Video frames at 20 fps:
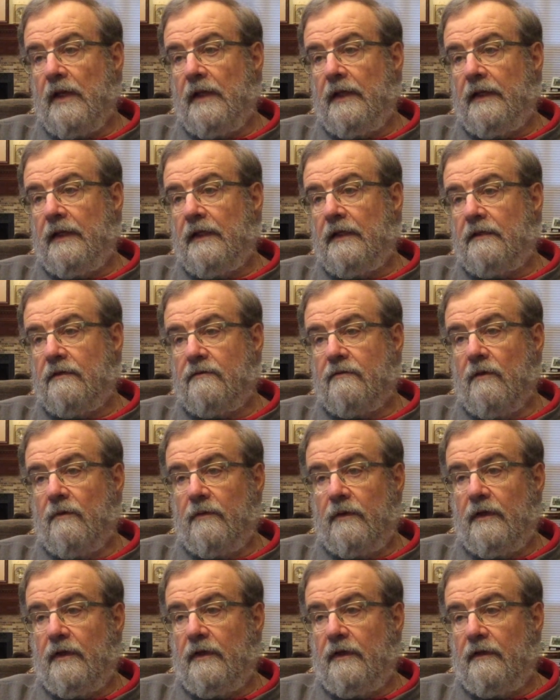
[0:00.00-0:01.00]
And so
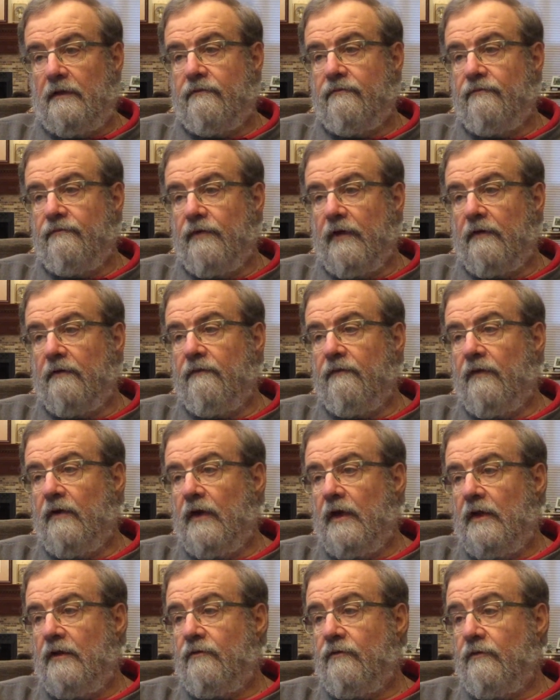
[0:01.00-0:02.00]
it's very,
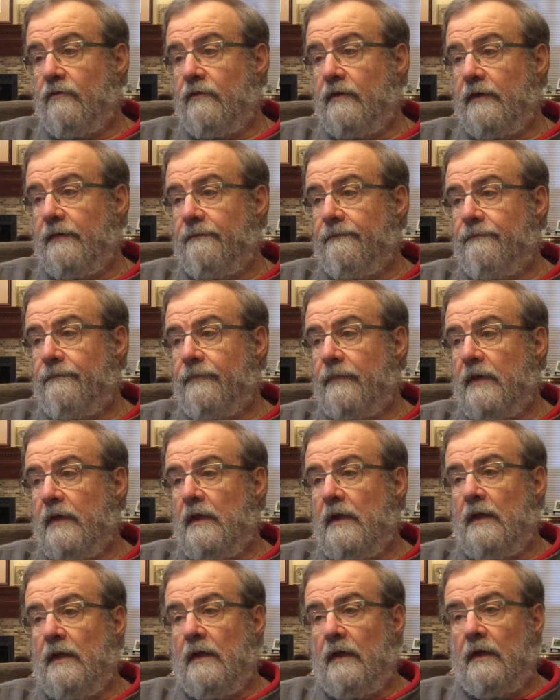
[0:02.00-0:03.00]
very interesting.
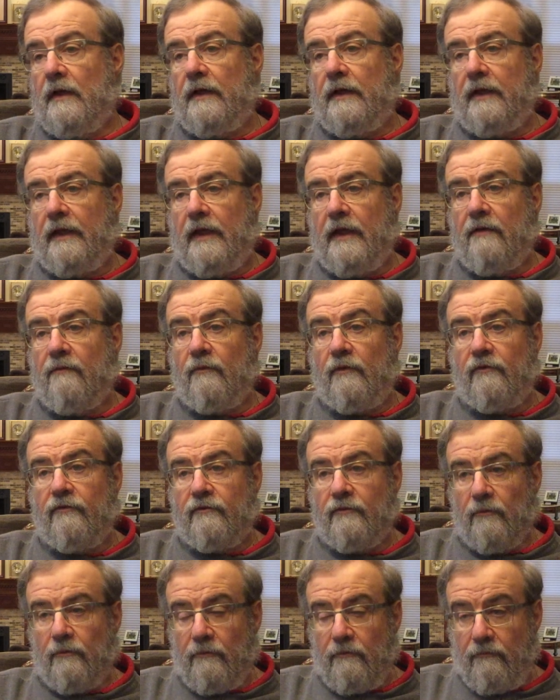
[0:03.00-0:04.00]
Again,
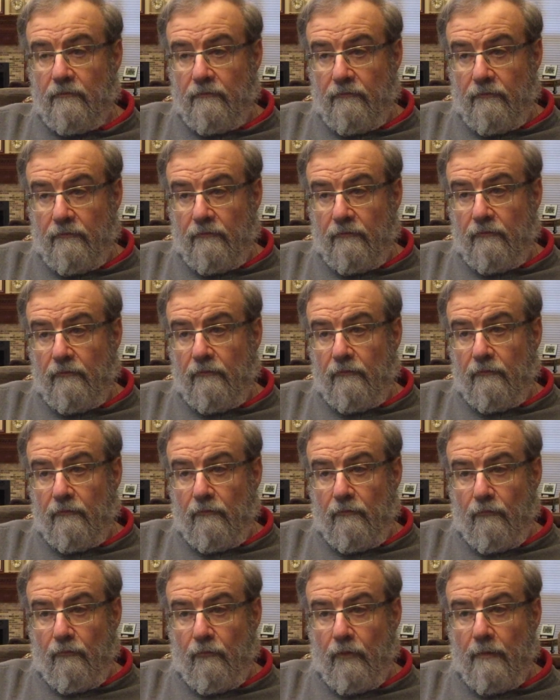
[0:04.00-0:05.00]

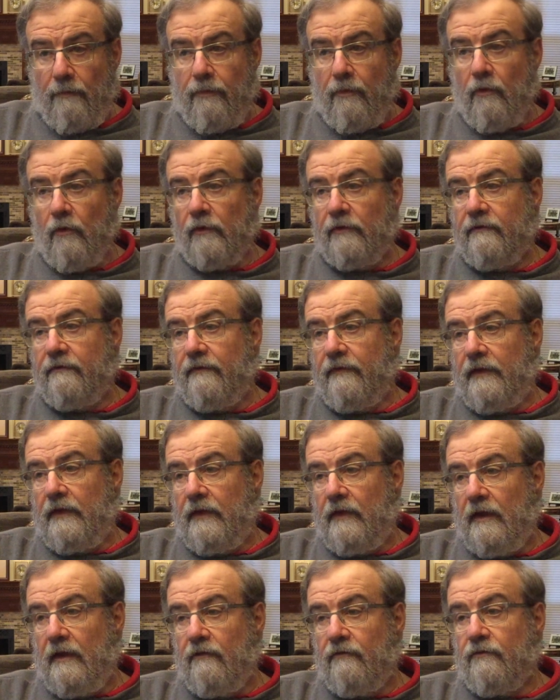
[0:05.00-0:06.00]
reports
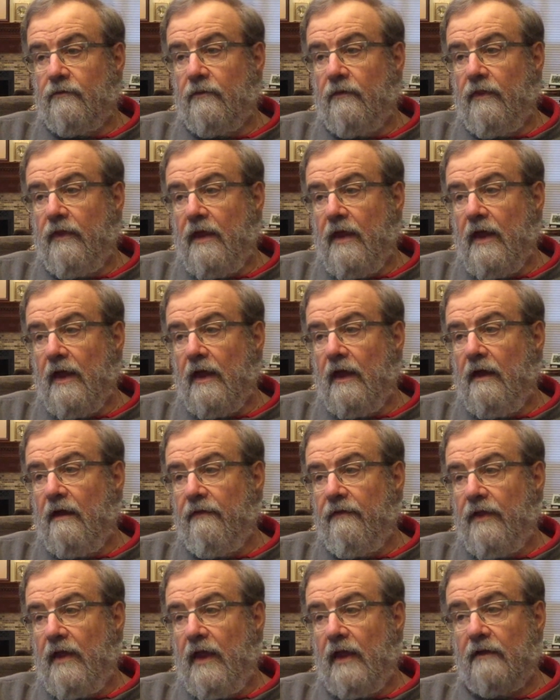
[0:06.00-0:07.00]
the history
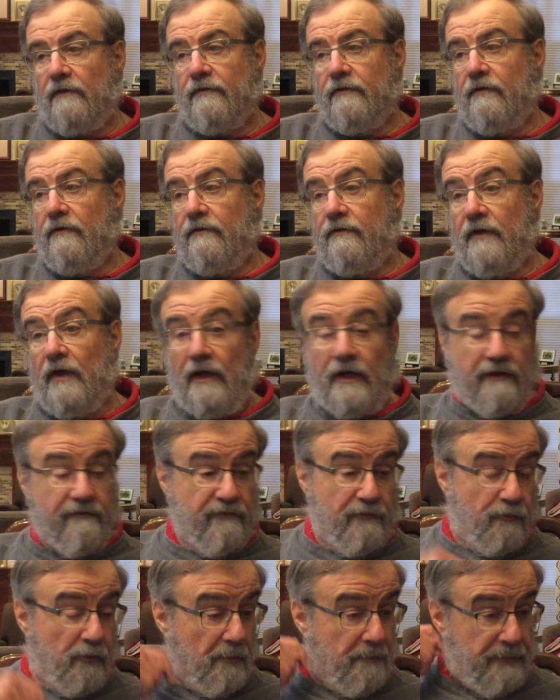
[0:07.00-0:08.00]
of the Exodus, and it
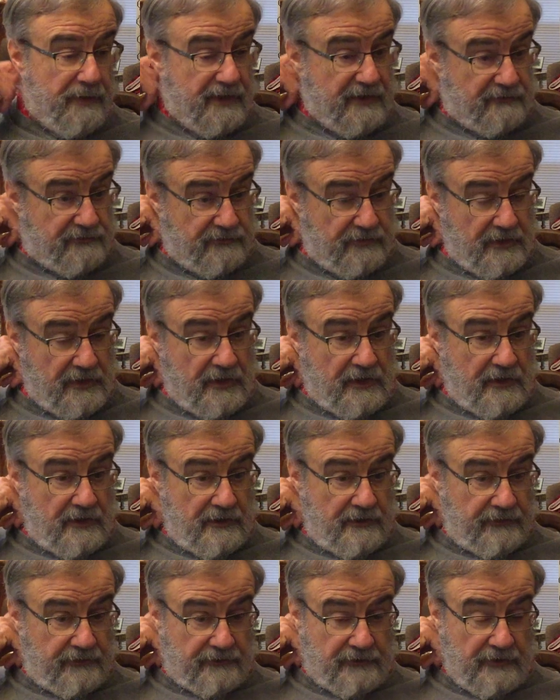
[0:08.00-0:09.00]
even repeats
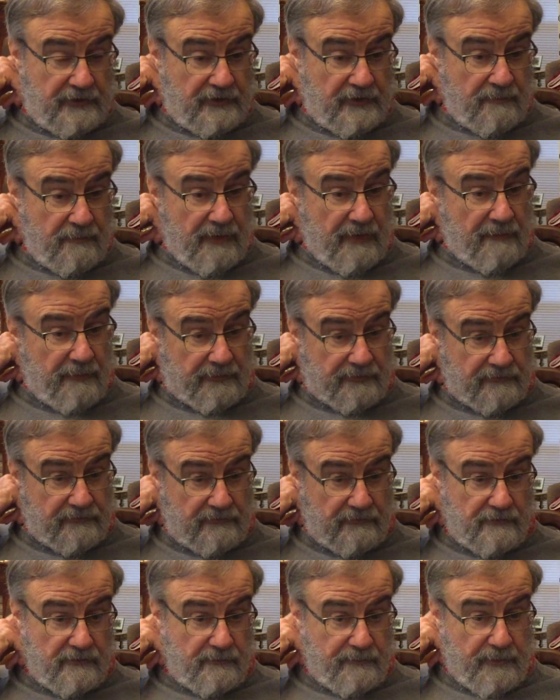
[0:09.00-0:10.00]
the Ten Commandments,
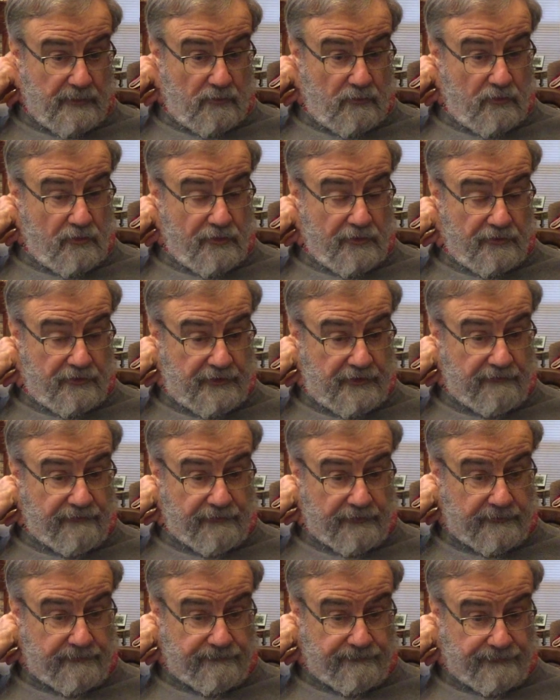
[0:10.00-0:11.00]
a little bit ordered
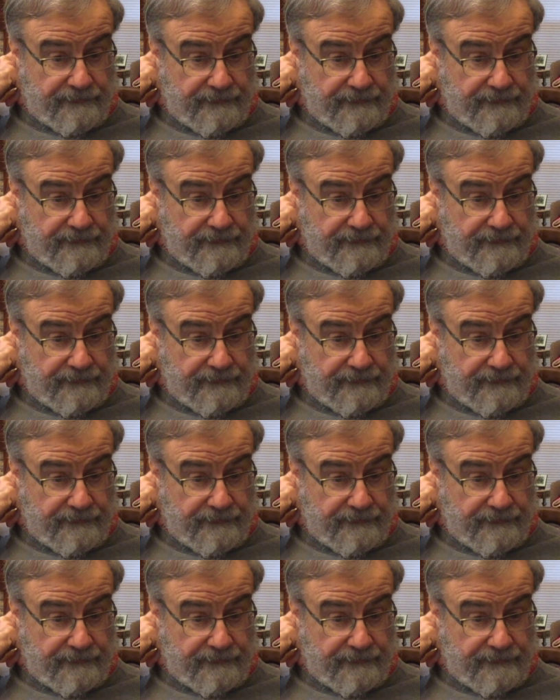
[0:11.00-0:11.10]
different